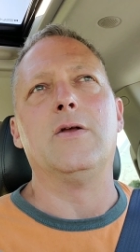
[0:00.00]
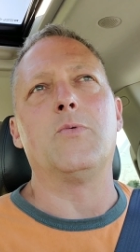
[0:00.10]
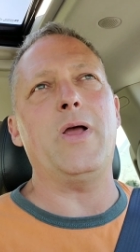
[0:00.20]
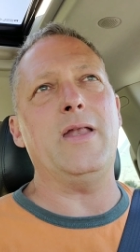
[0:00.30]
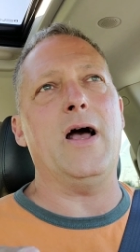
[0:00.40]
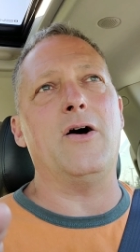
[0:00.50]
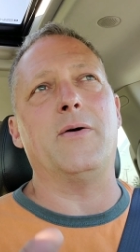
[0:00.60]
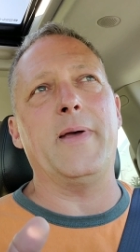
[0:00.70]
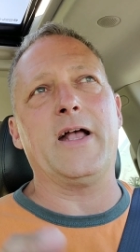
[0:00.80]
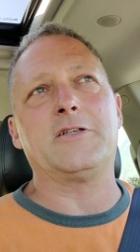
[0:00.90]
right now
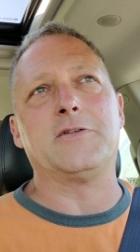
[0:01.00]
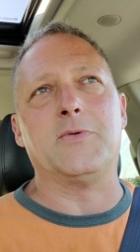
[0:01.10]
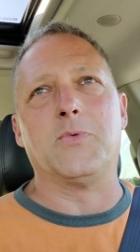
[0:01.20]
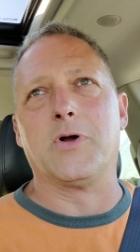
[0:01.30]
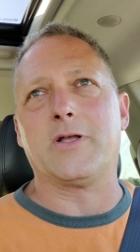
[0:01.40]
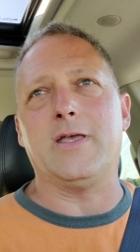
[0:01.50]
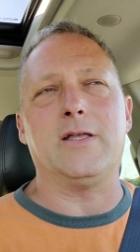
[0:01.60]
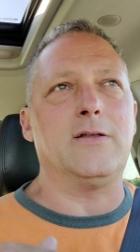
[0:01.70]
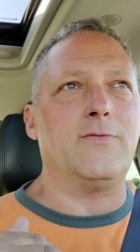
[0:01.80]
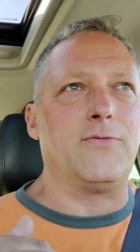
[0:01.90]
I'm actually working
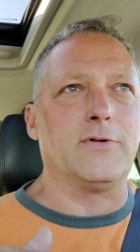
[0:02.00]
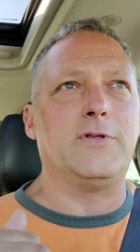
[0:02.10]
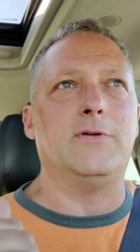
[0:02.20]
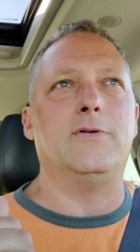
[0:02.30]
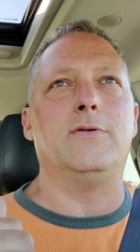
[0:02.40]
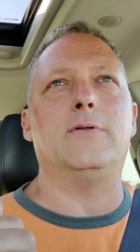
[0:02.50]
for two,